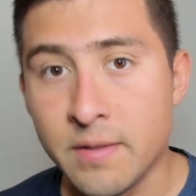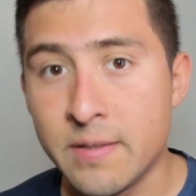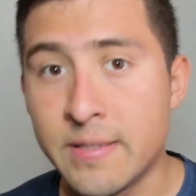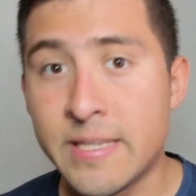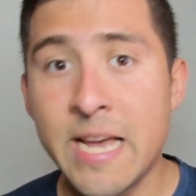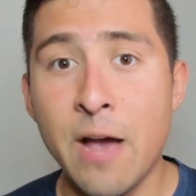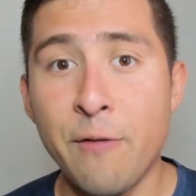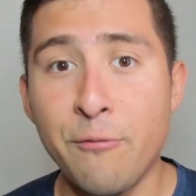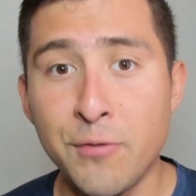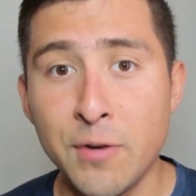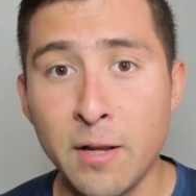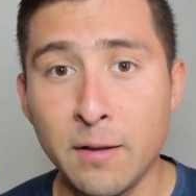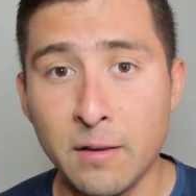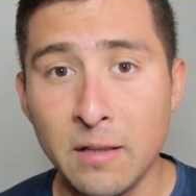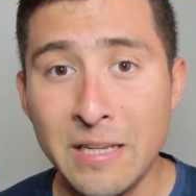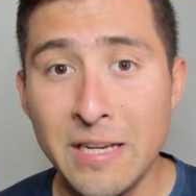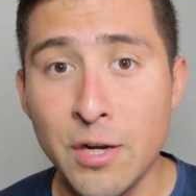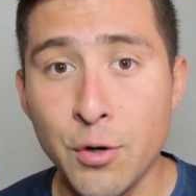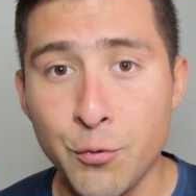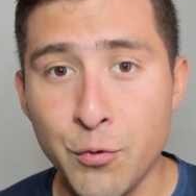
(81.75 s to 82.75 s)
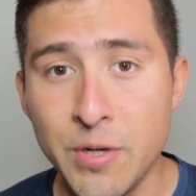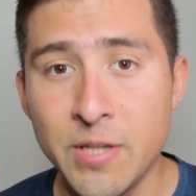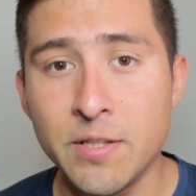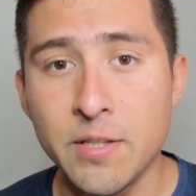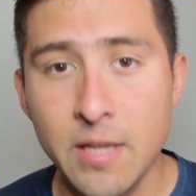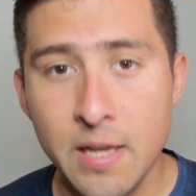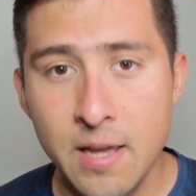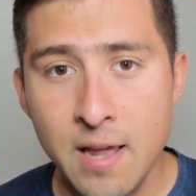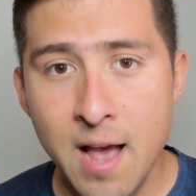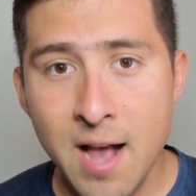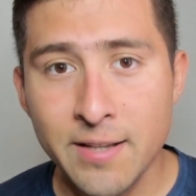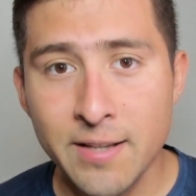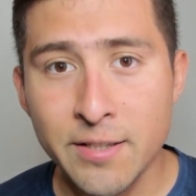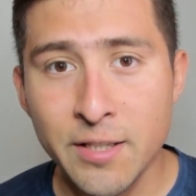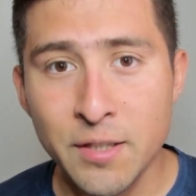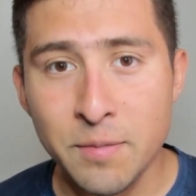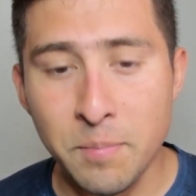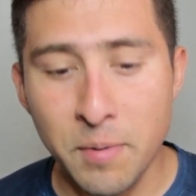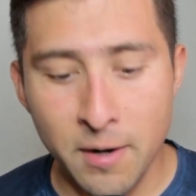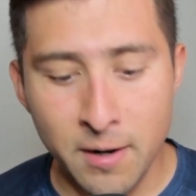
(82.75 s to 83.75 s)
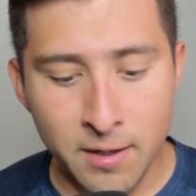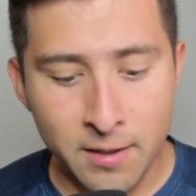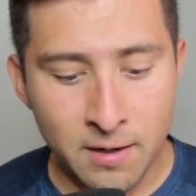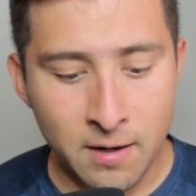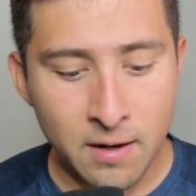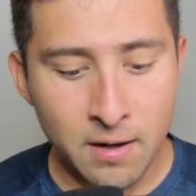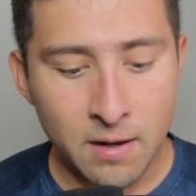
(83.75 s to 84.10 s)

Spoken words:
Definitely a risky asset, but